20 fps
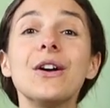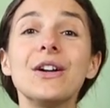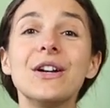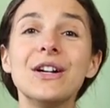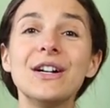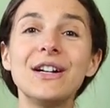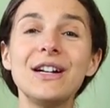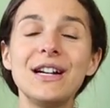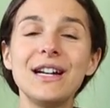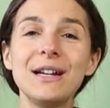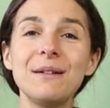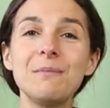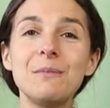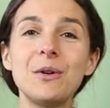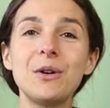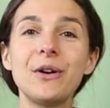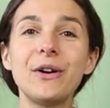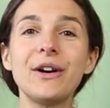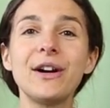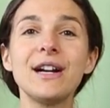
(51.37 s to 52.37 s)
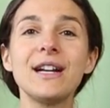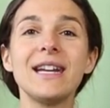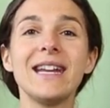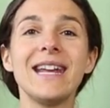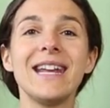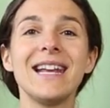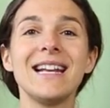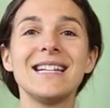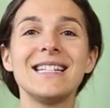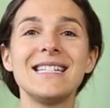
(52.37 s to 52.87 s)
Good
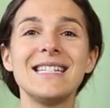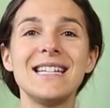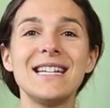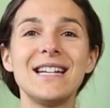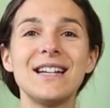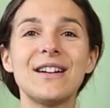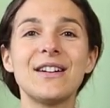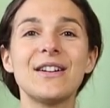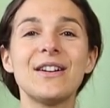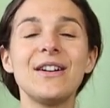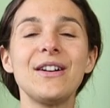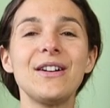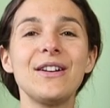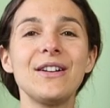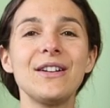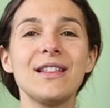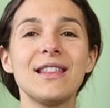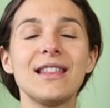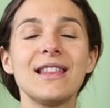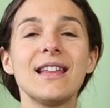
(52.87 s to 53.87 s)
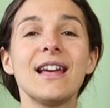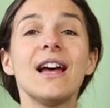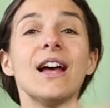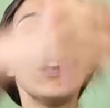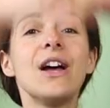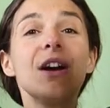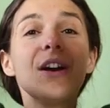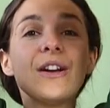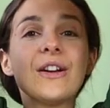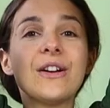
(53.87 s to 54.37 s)
morning, dear Earth.
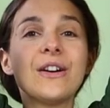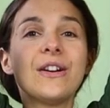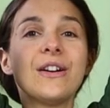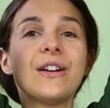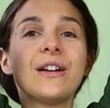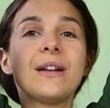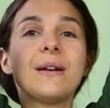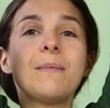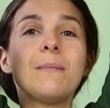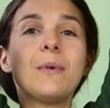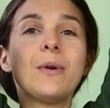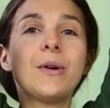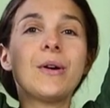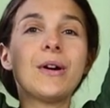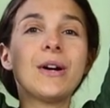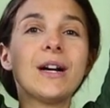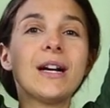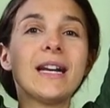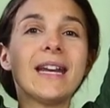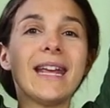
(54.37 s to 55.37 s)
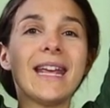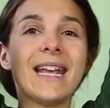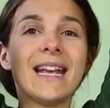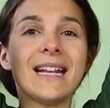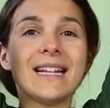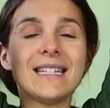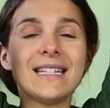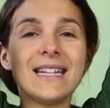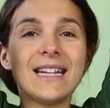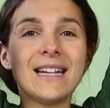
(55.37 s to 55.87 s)
Good
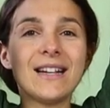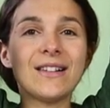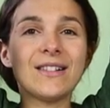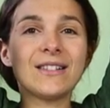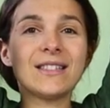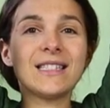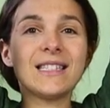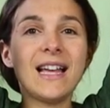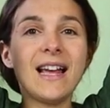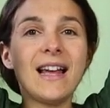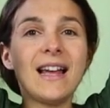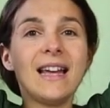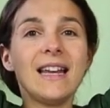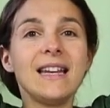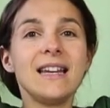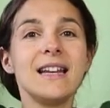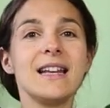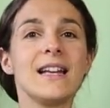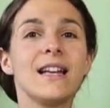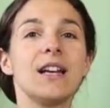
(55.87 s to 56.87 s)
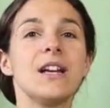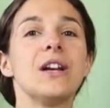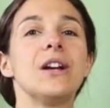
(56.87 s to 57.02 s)
morning, dear Sun.